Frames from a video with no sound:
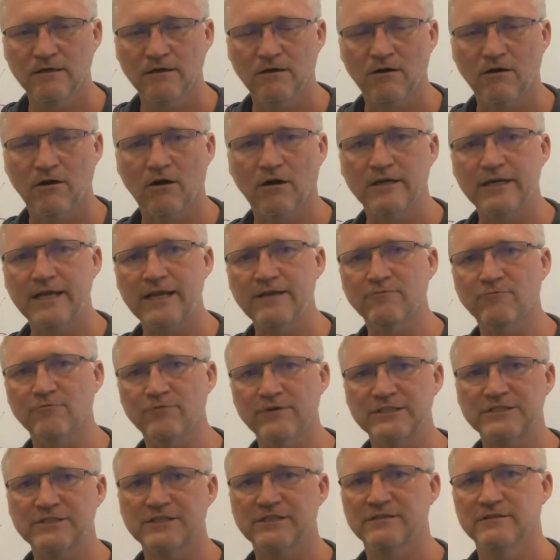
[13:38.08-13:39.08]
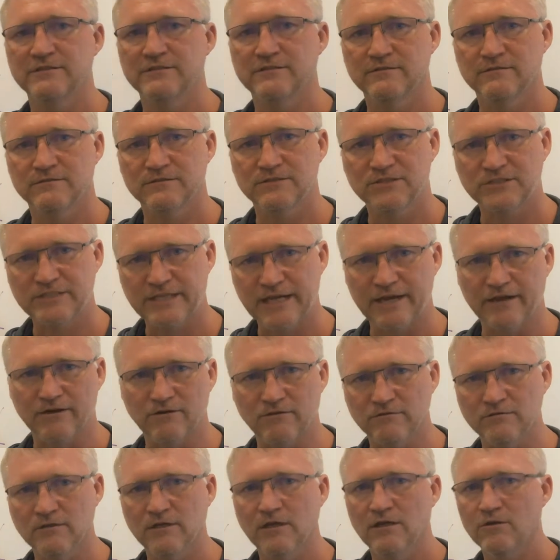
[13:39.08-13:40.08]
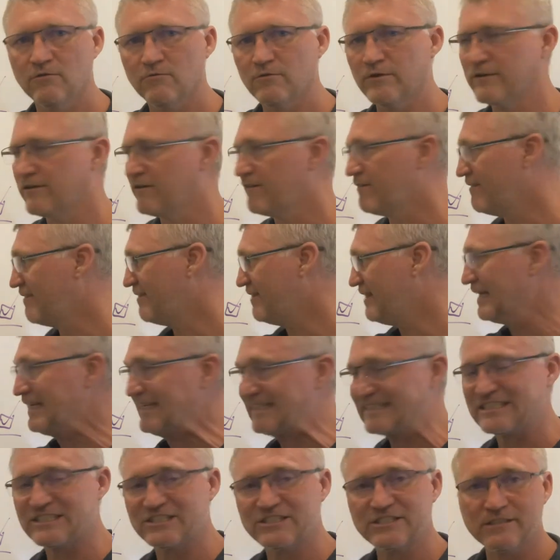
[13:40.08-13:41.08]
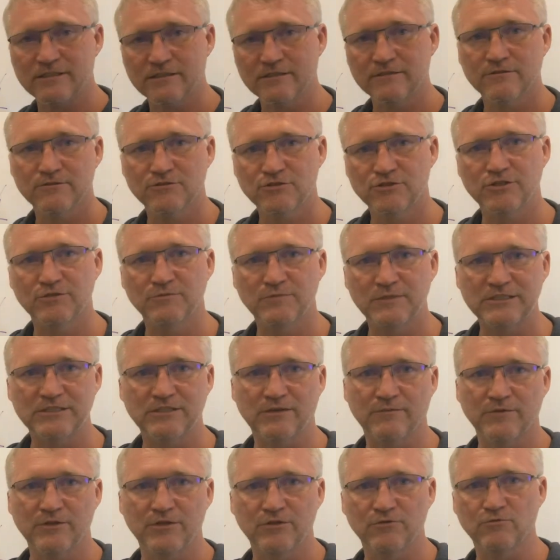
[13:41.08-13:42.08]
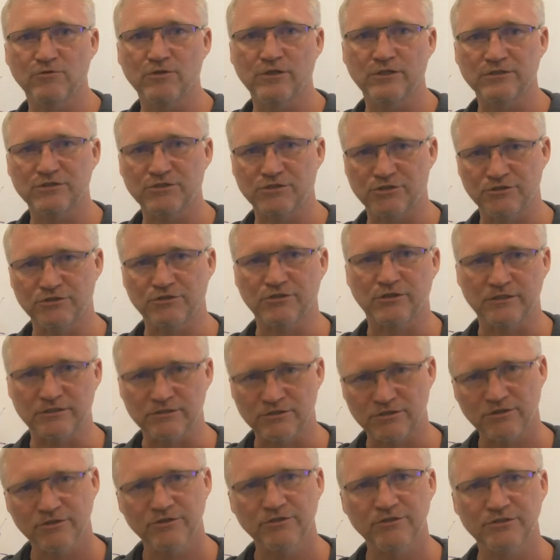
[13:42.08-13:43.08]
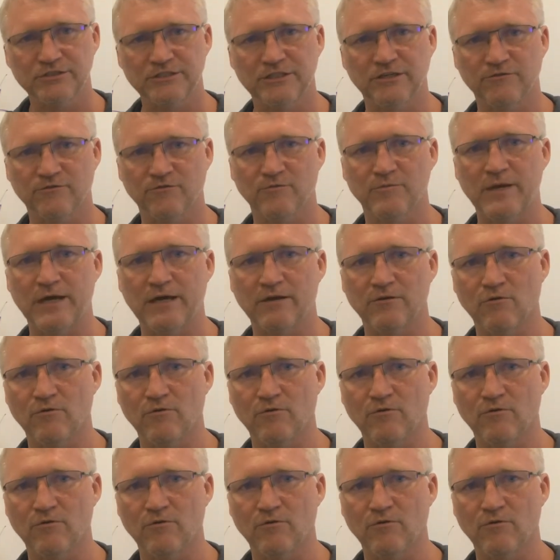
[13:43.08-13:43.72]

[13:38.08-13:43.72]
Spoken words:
on a risk scale whether this should be something you should concern yourself about,